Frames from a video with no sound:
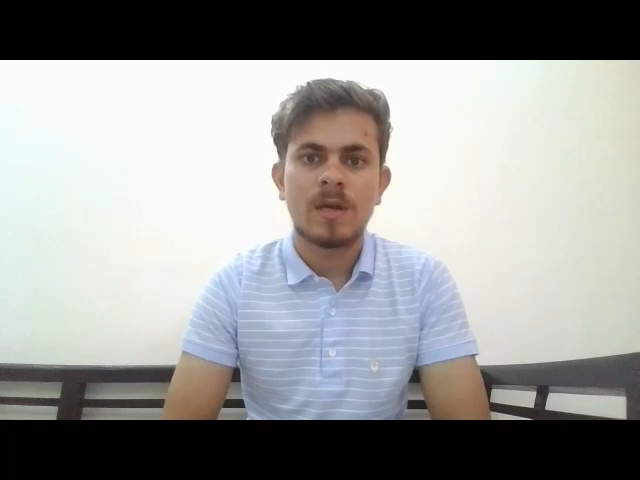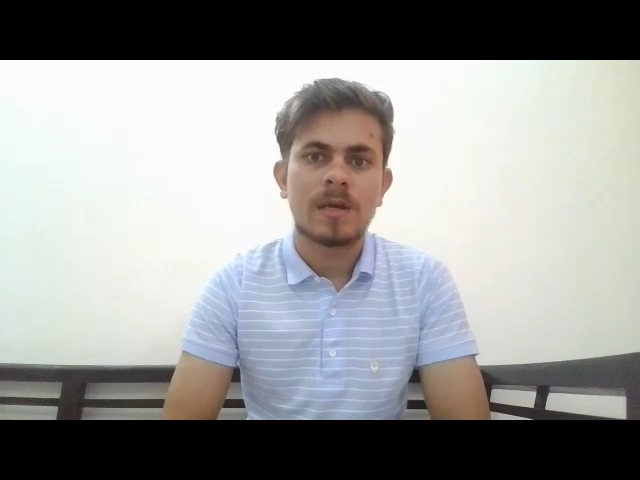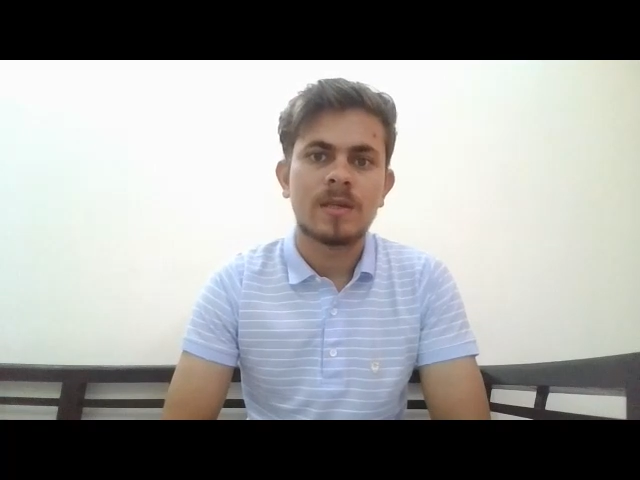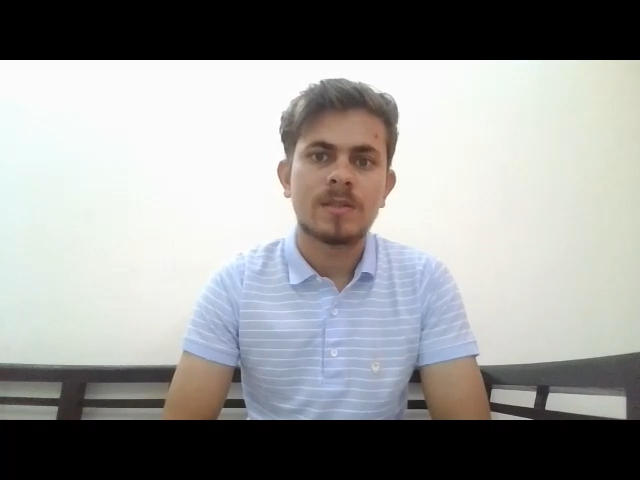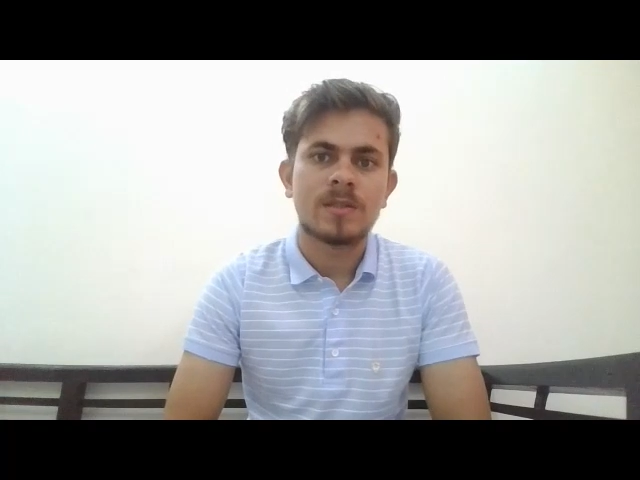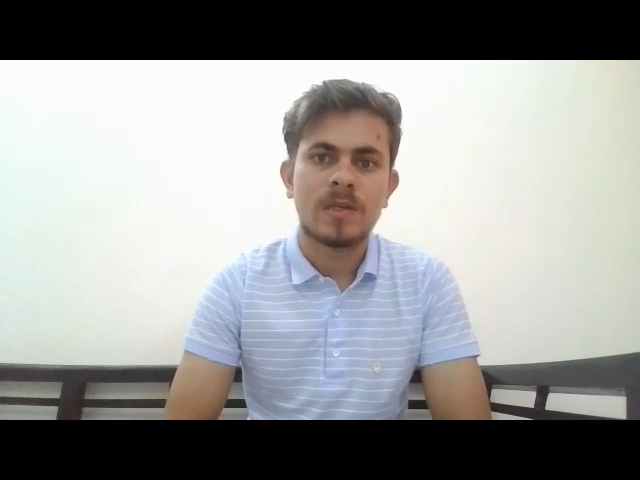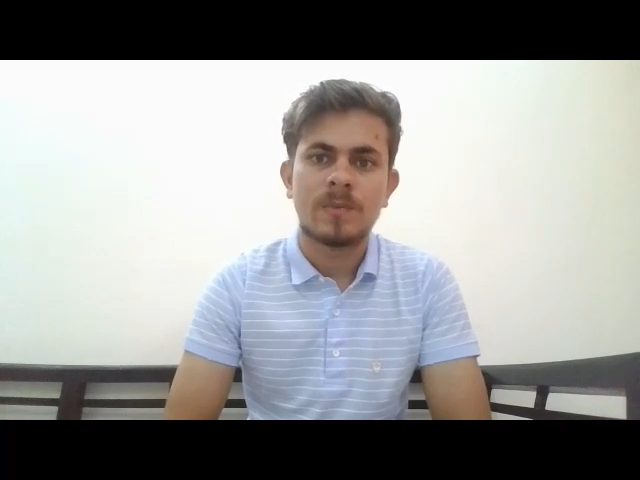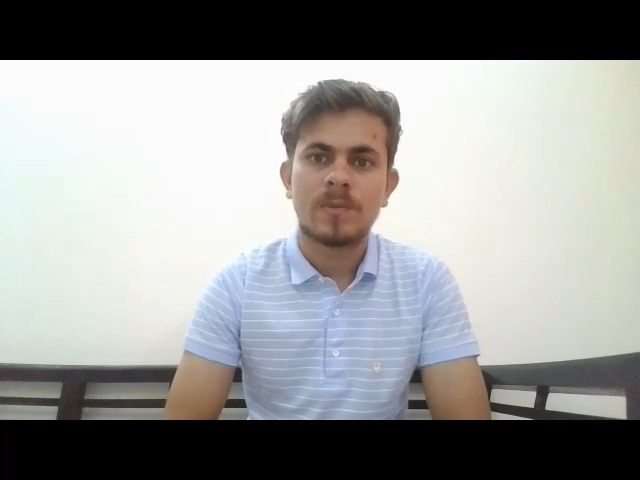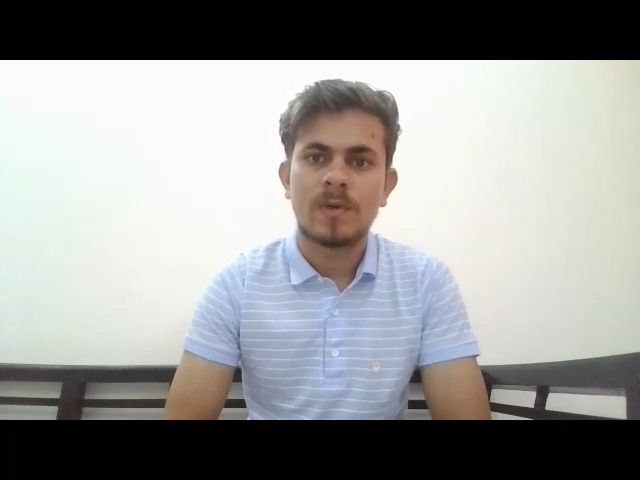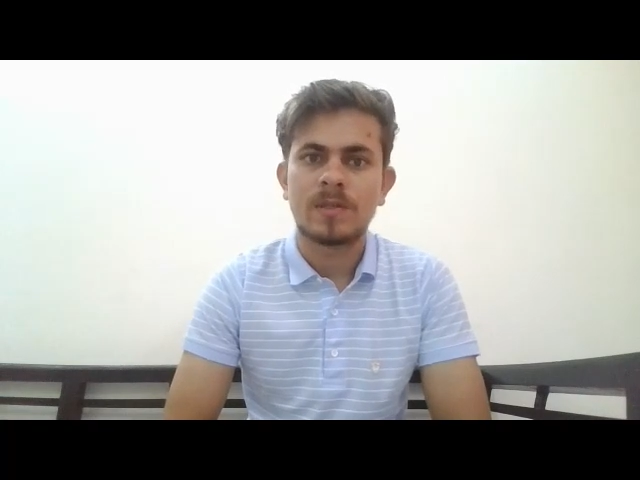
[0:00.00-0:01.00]
against
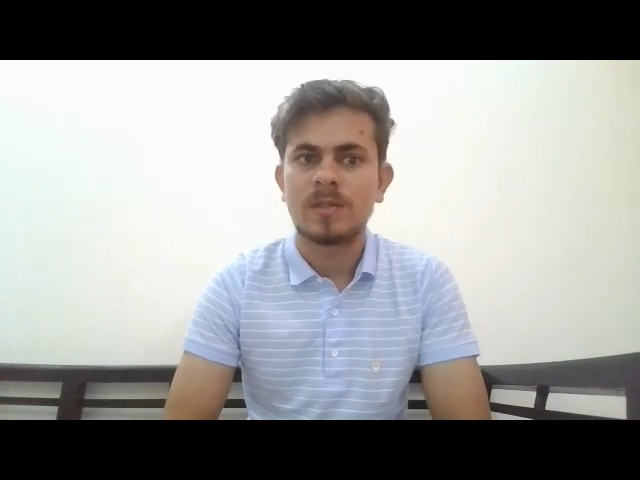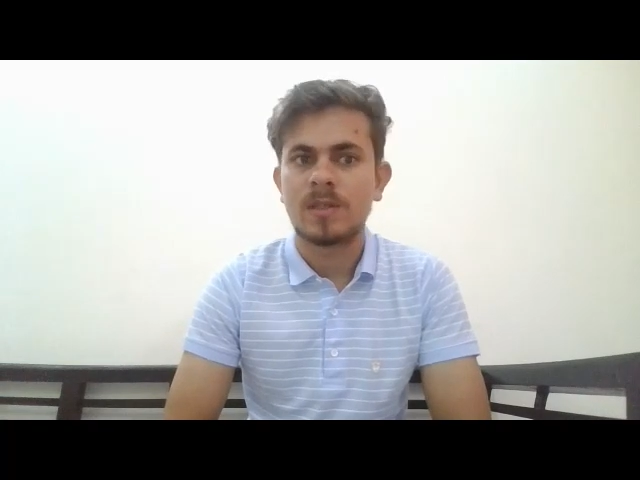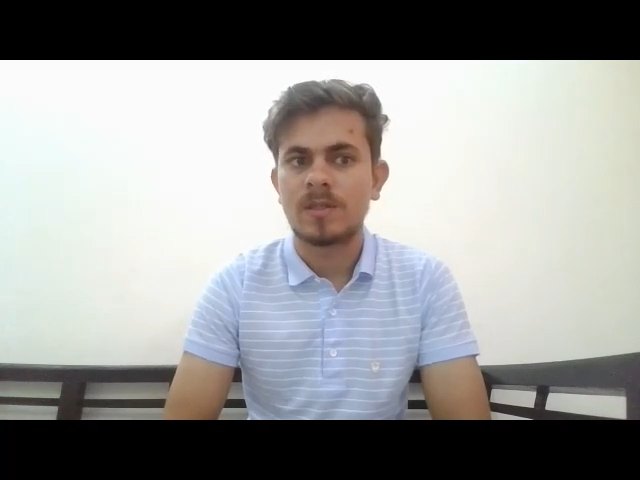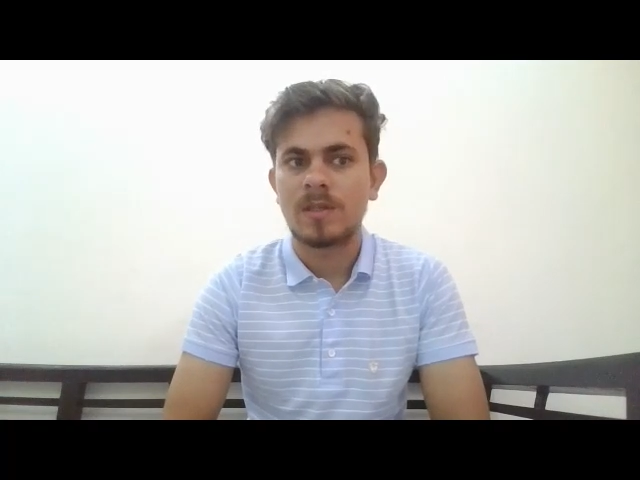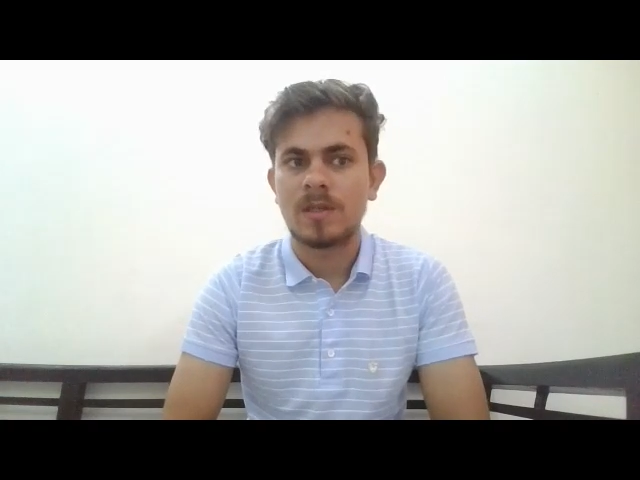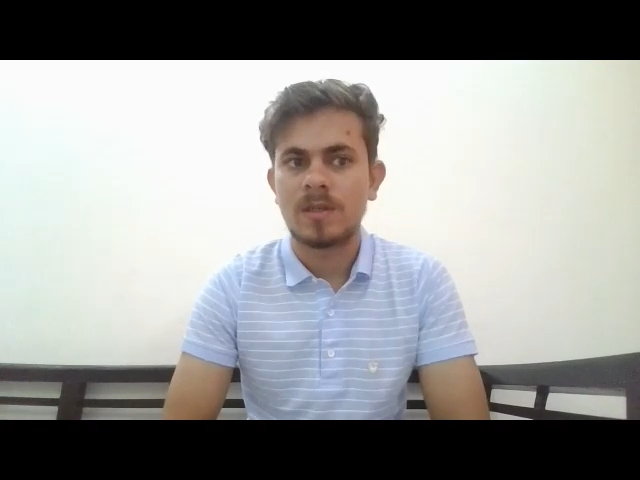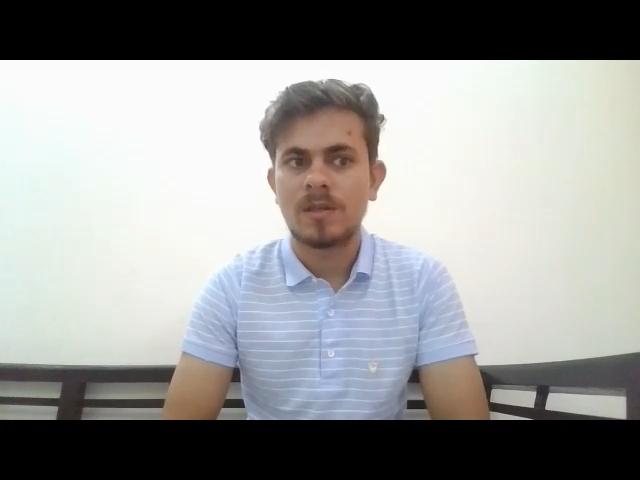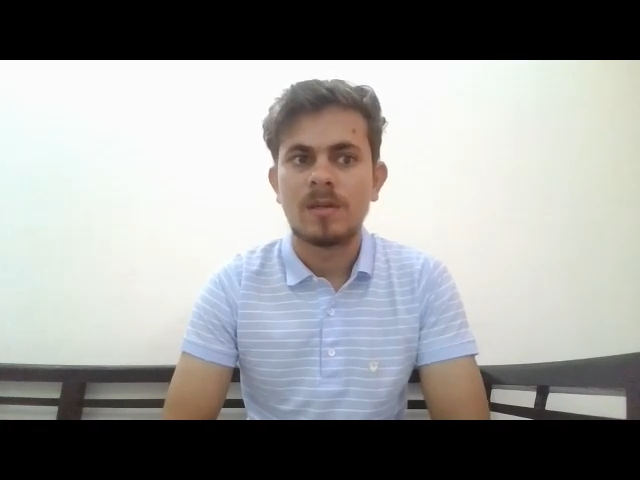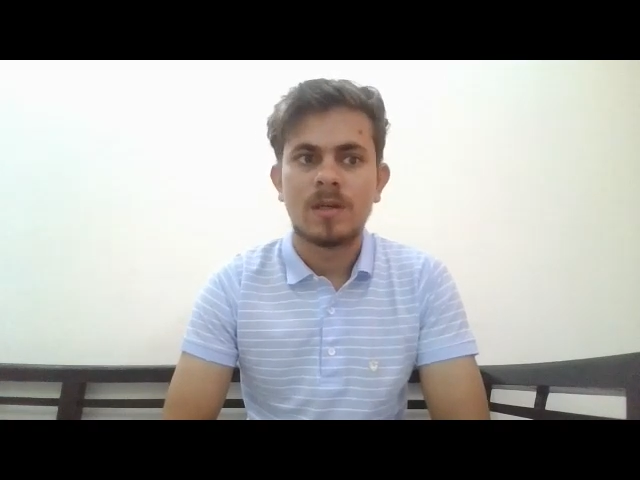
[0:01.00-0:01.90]
him are Sergeant